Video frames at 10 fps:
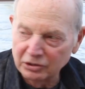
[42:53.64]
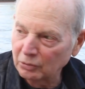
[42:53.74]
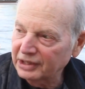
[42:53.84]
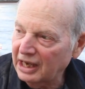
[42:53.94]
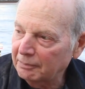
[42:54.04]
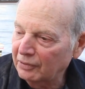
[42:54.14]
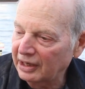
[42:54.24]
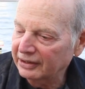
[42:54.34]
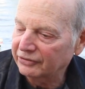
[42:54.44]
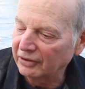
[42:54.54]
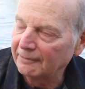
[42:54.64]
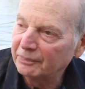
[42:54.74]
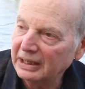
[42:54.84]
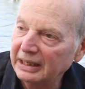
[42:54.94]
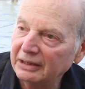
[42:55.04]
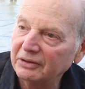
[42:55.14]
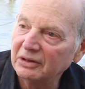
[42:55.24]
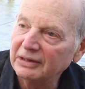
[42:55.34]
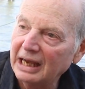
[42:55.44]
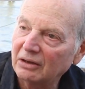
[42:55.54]
you know what the hot products are. And
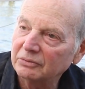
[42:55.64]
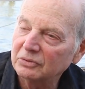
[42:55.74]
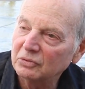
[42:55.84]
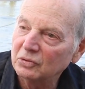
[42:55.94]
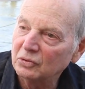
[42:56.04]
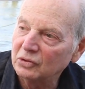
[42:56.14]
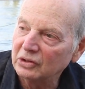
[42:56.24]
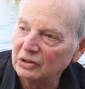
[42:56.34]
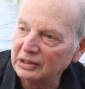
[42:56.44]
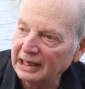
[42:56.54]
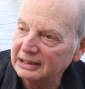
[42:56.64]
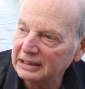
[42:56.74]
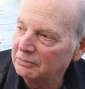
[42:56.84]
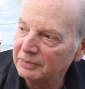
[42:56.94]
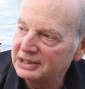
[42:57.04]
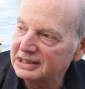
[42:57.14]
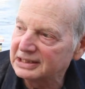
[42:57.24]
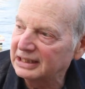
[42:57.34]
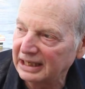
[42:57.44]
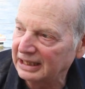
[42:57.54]
now the idea in
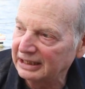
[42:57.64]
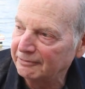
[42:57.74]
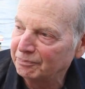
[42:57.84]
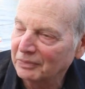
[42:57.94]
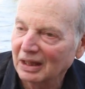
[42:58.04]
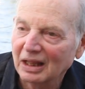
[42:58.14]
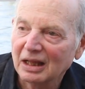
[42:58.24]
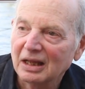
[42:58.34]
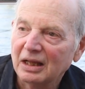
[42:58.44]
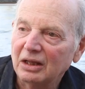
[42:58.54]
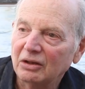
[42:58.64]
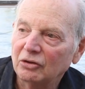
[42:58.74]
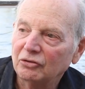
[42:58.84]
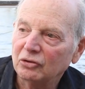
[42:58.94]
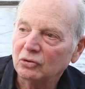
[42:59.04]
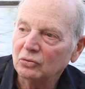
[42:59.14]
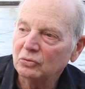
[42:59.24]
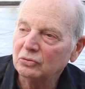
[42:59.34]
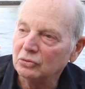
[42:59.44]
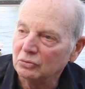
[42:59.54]
business today is
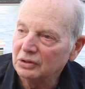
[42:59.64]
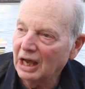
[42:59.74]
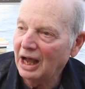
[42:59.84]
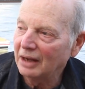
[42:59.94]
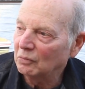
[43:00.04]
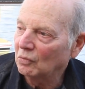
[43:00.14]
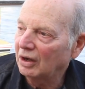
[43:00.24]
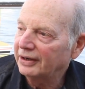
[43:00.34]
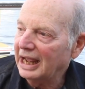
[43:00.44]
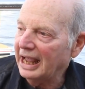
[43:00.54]
you do not want to